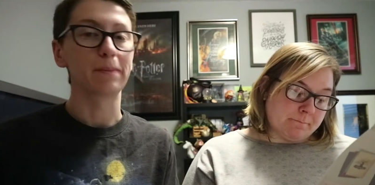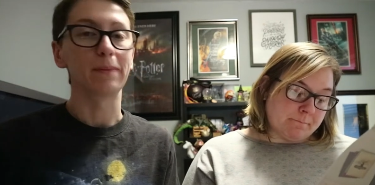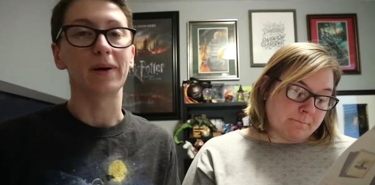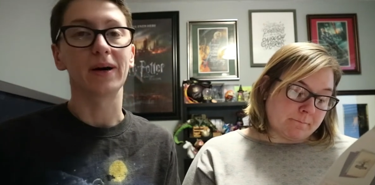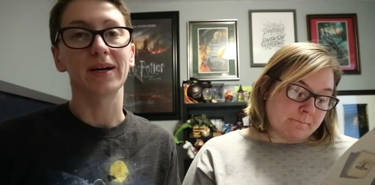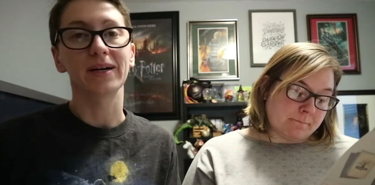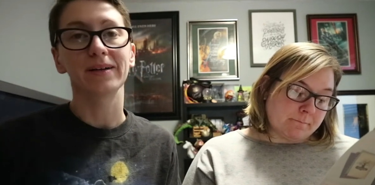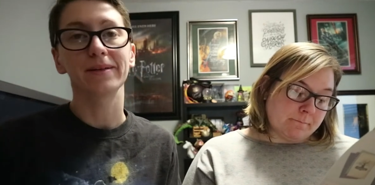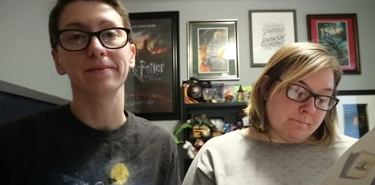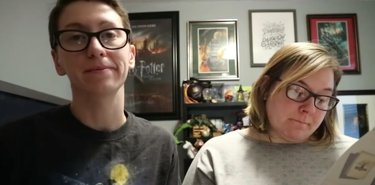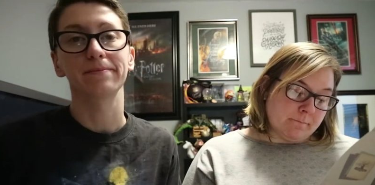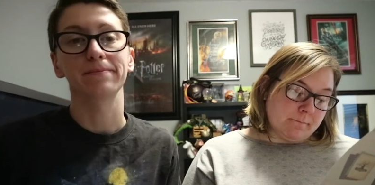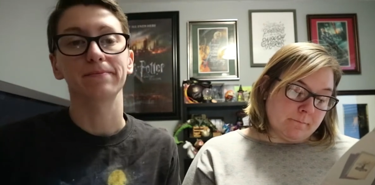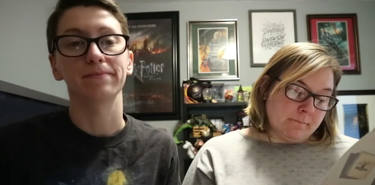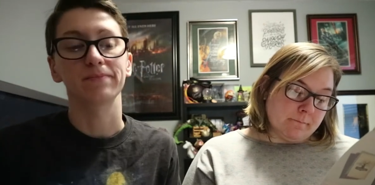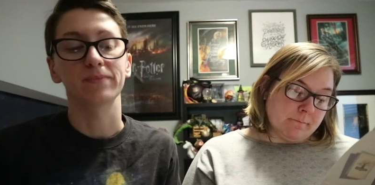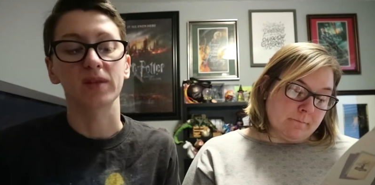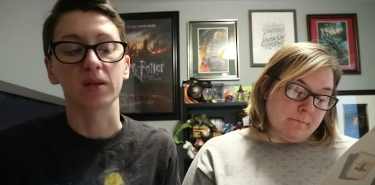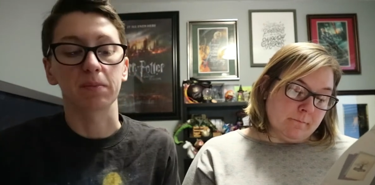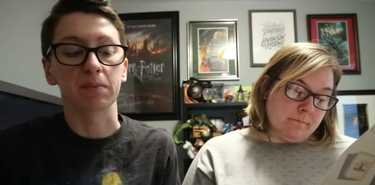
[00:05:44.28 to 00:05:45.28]
Speaker 1: But
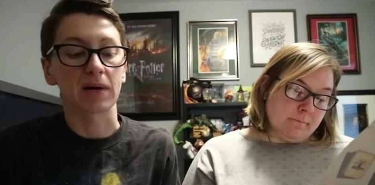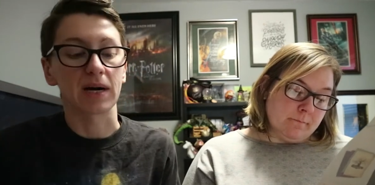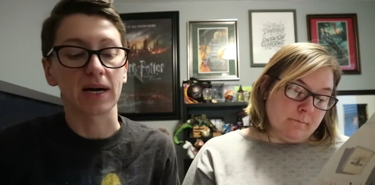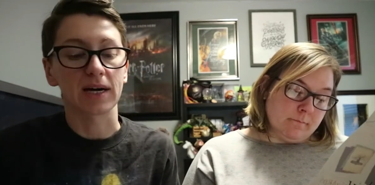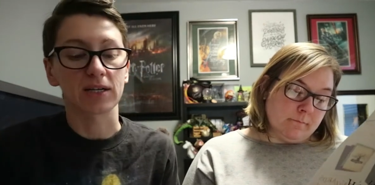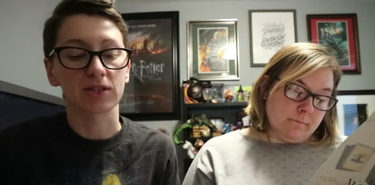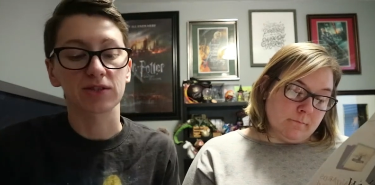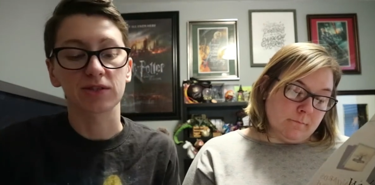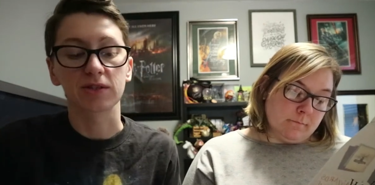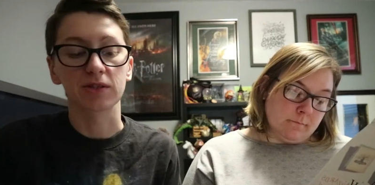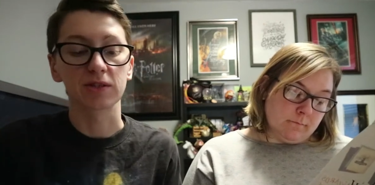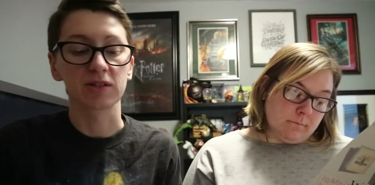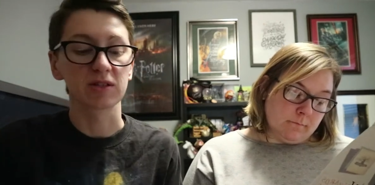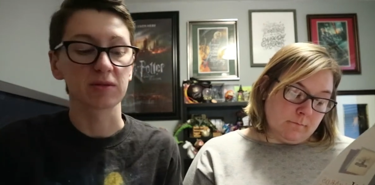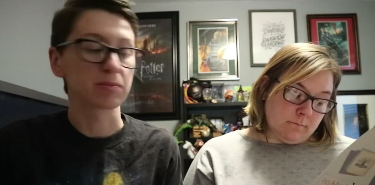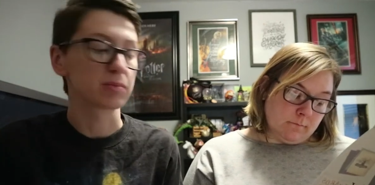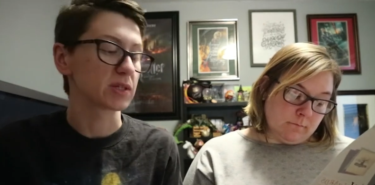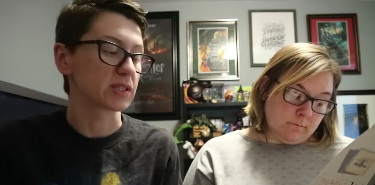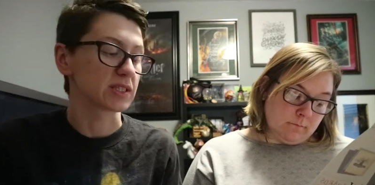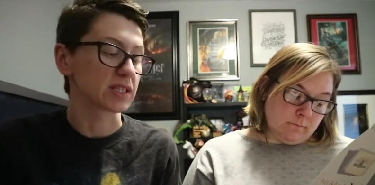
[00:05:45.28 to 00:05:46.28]
the box
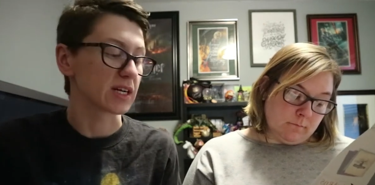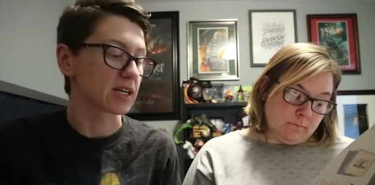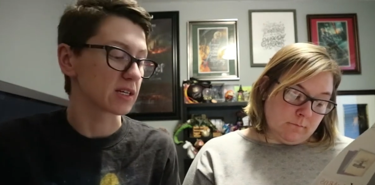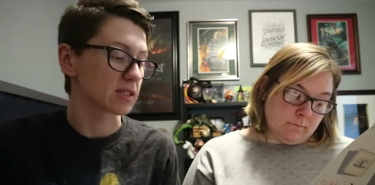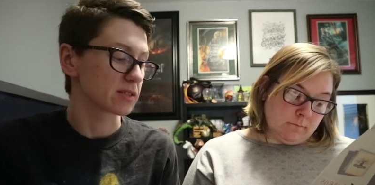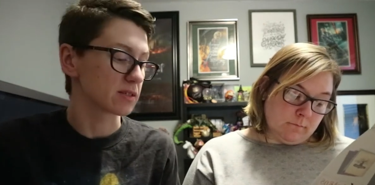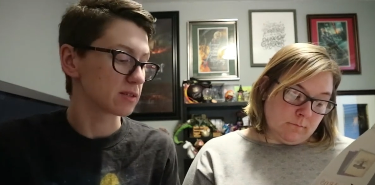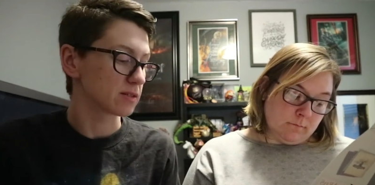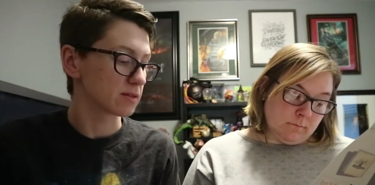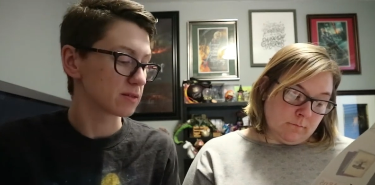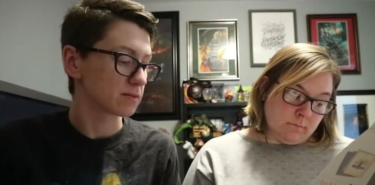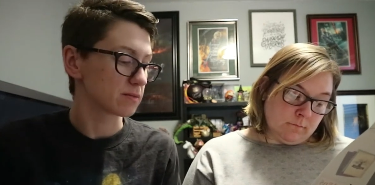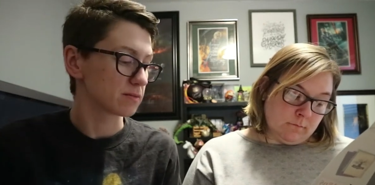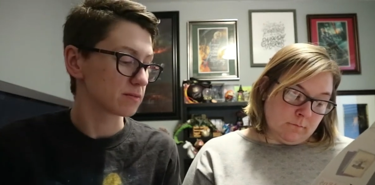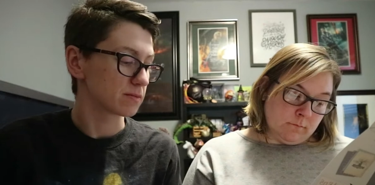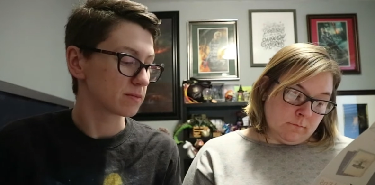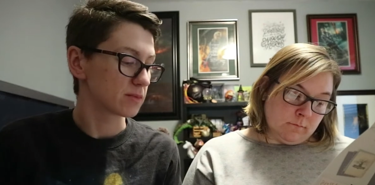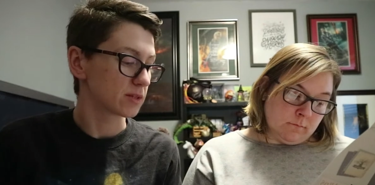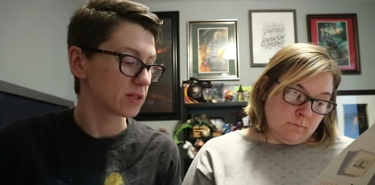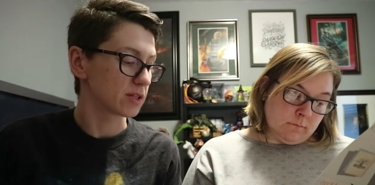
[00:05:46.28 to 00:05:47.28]
couldn't protect
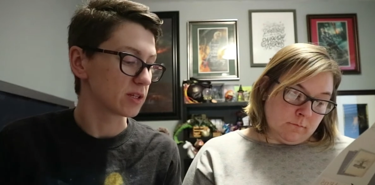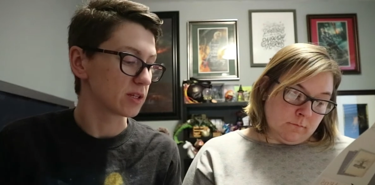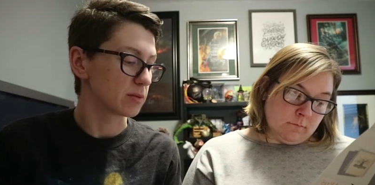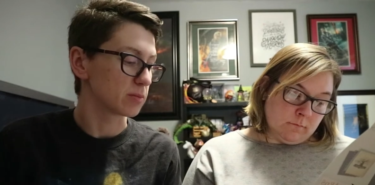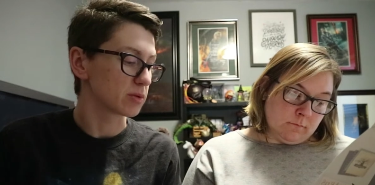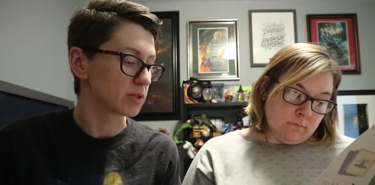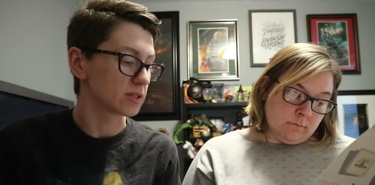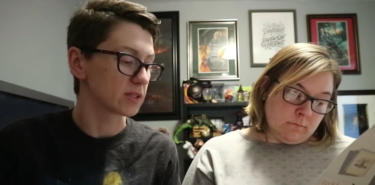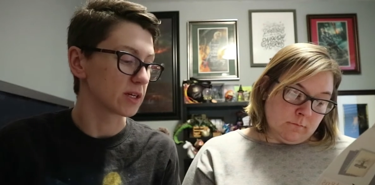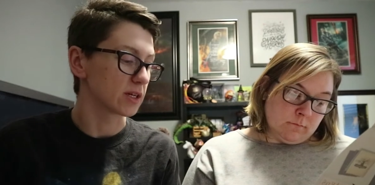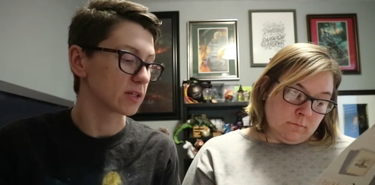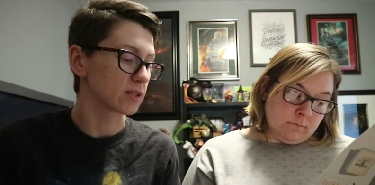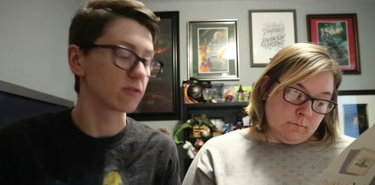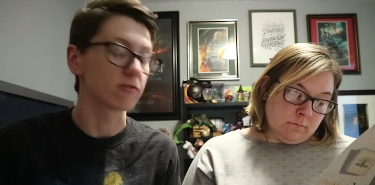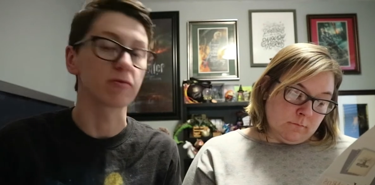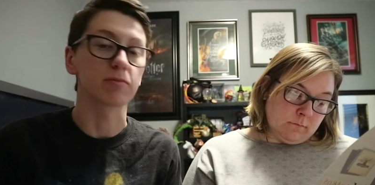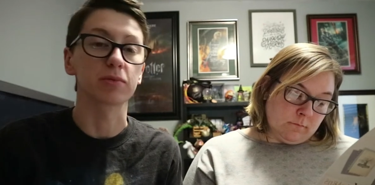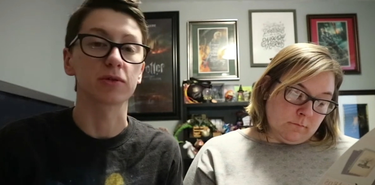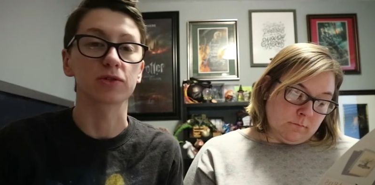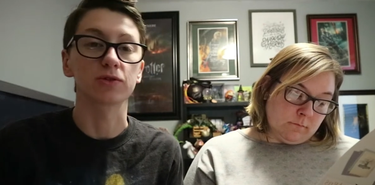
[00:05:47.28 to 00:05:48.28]
the
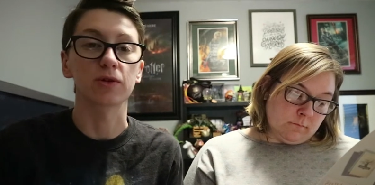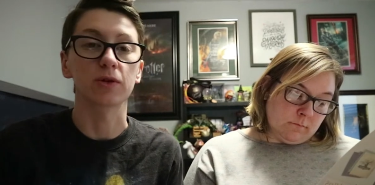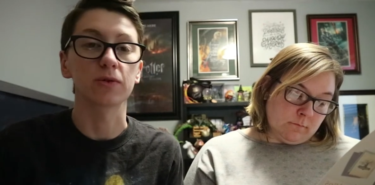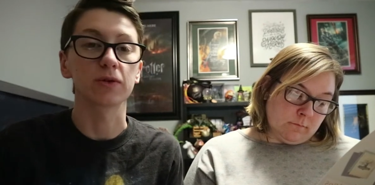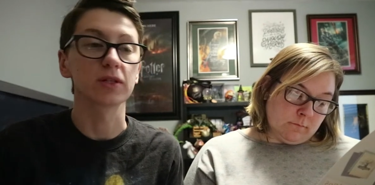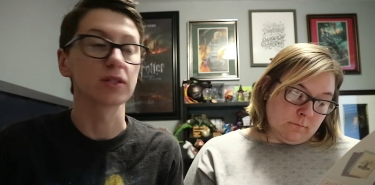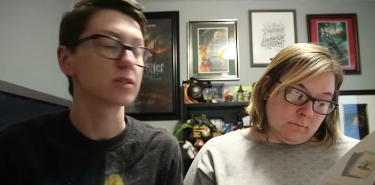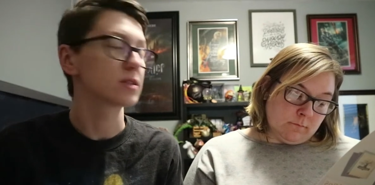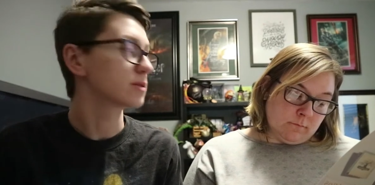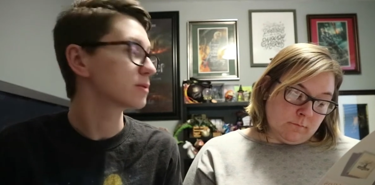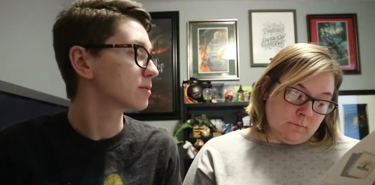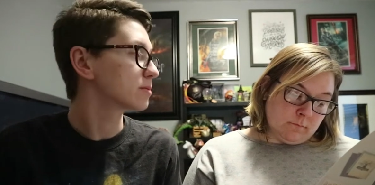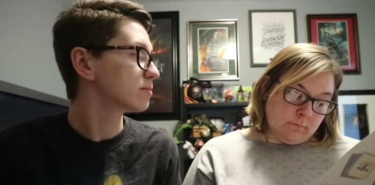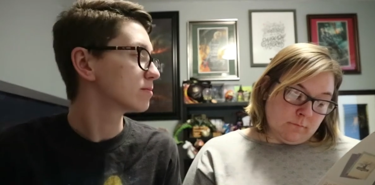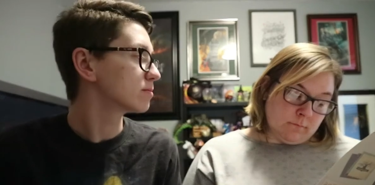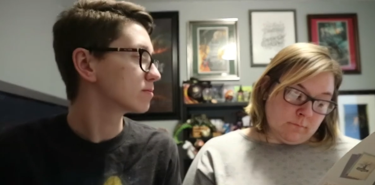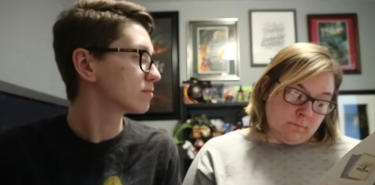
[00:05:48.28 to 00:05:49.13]
protective Patronus.